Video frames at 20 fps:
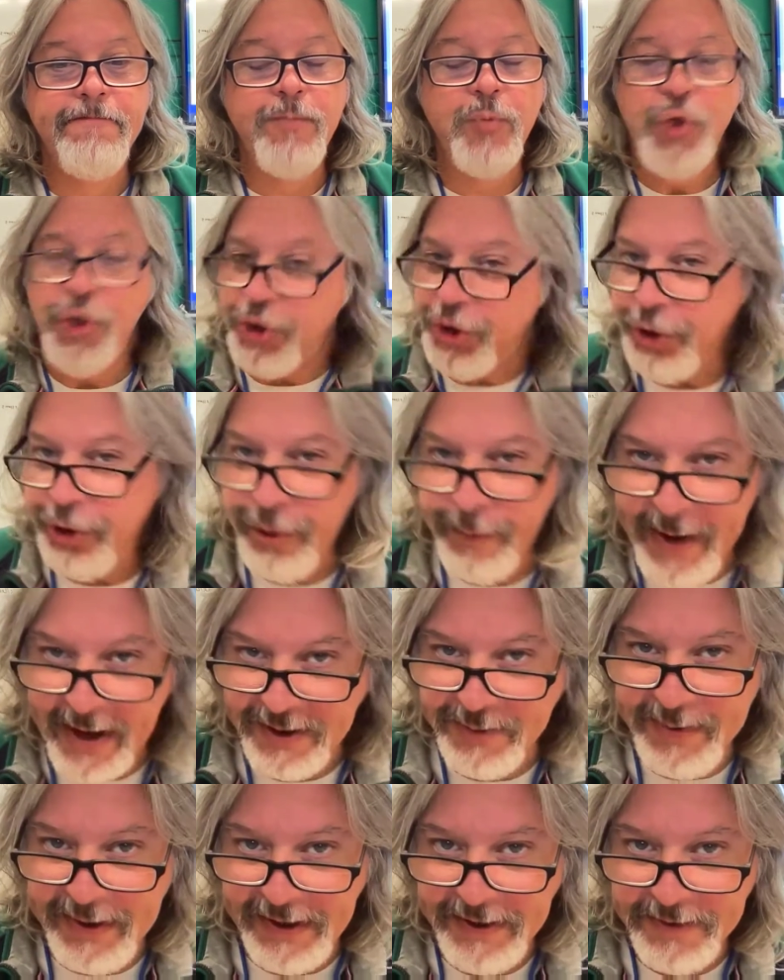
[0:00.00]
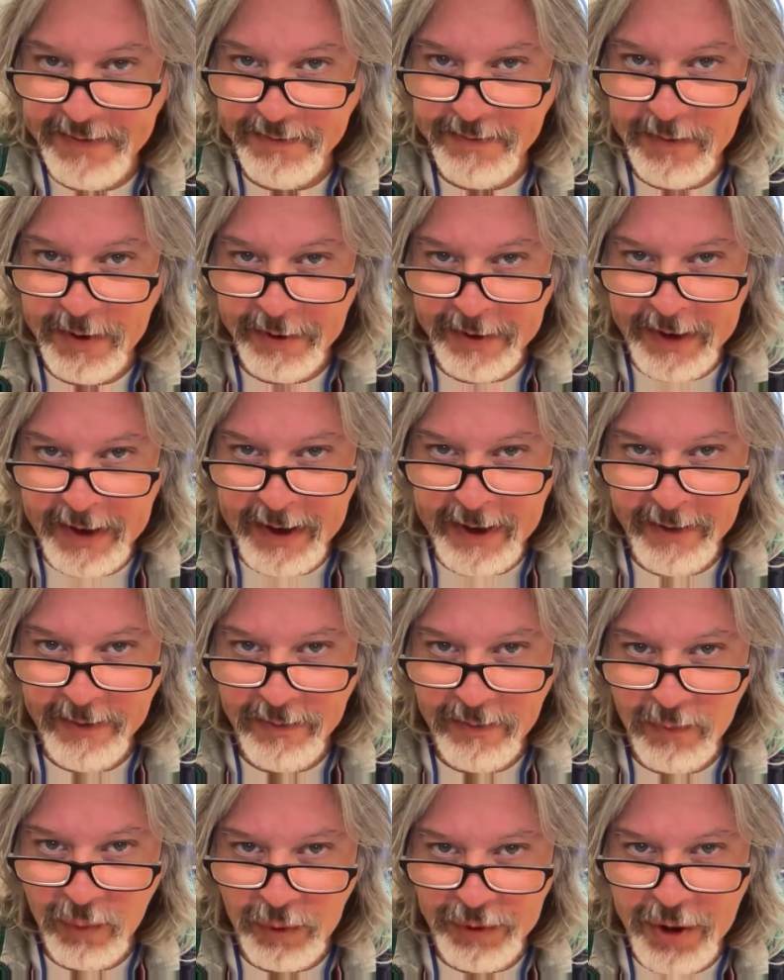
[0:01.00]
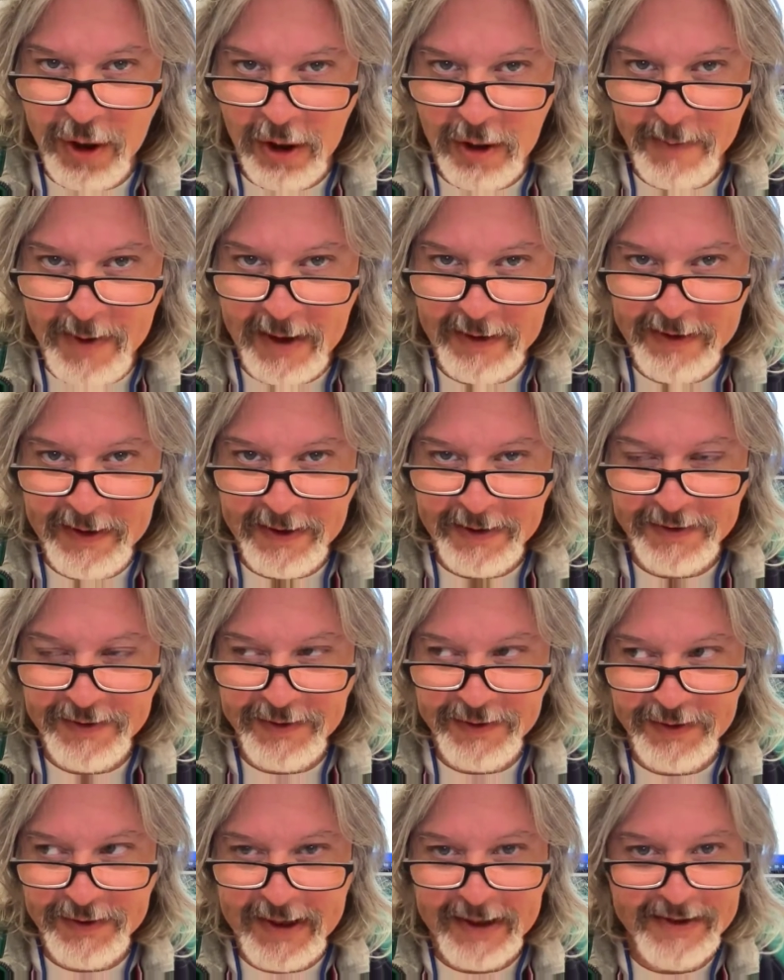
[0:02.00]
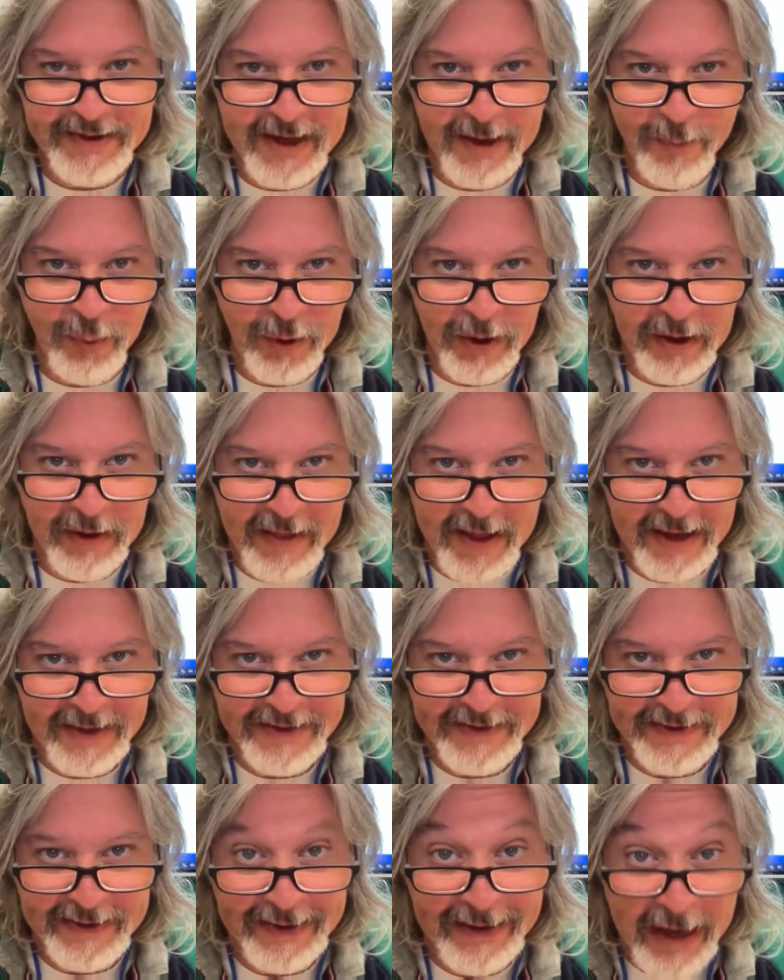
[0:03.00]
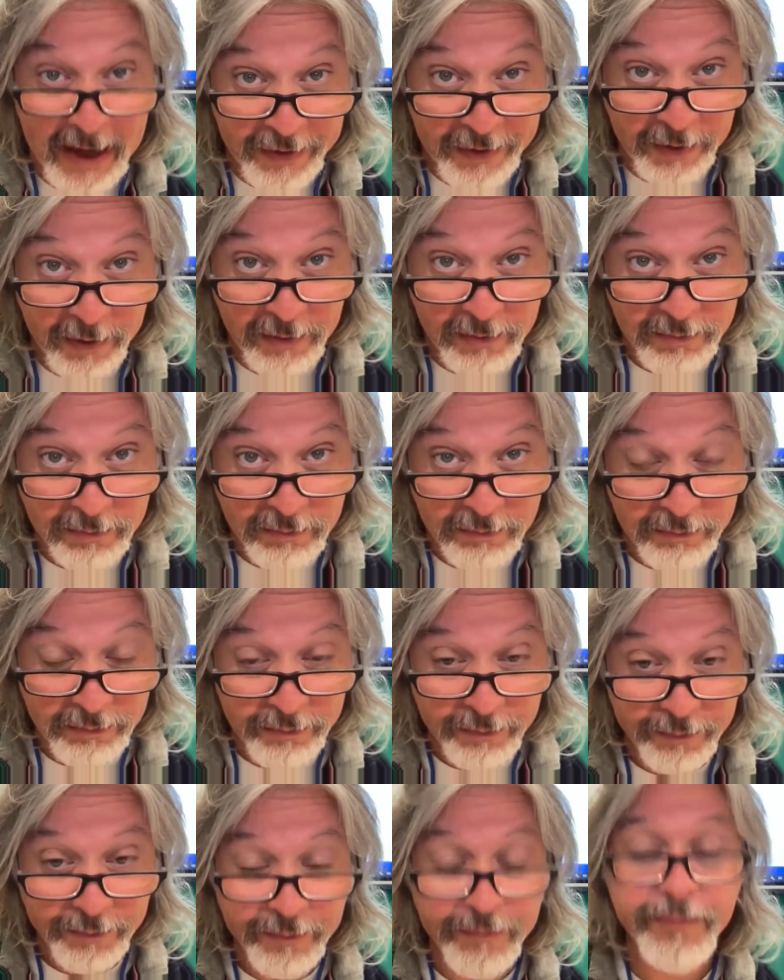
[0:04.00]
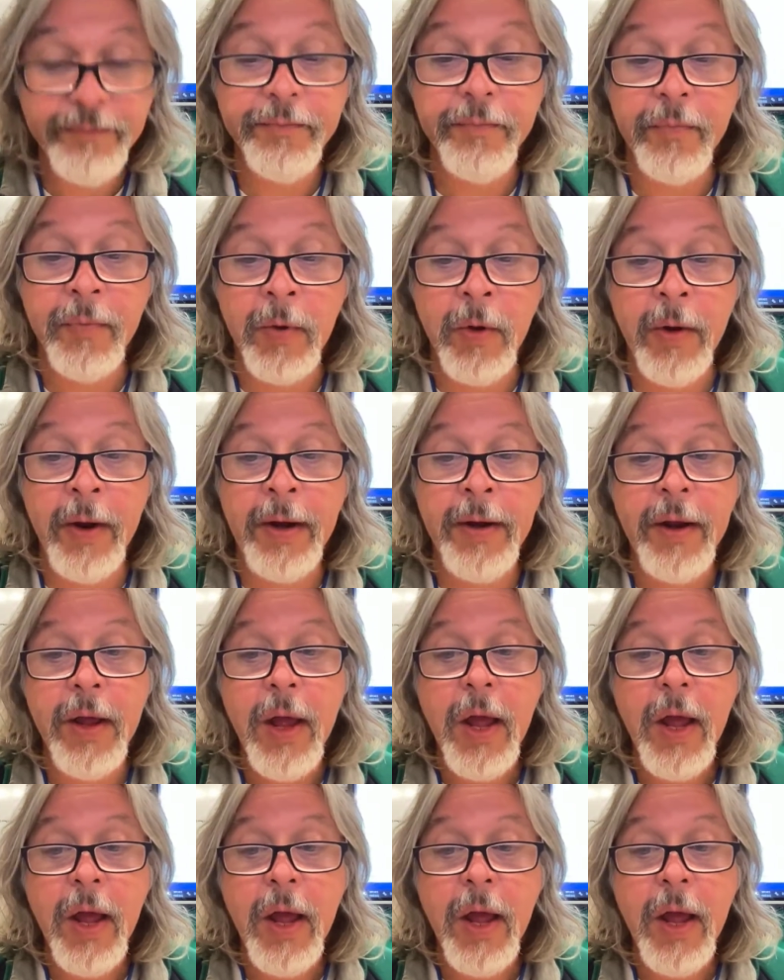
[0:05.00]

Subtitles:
Just do your best, please, okay? We'll talk about this next time we're in class together, all right?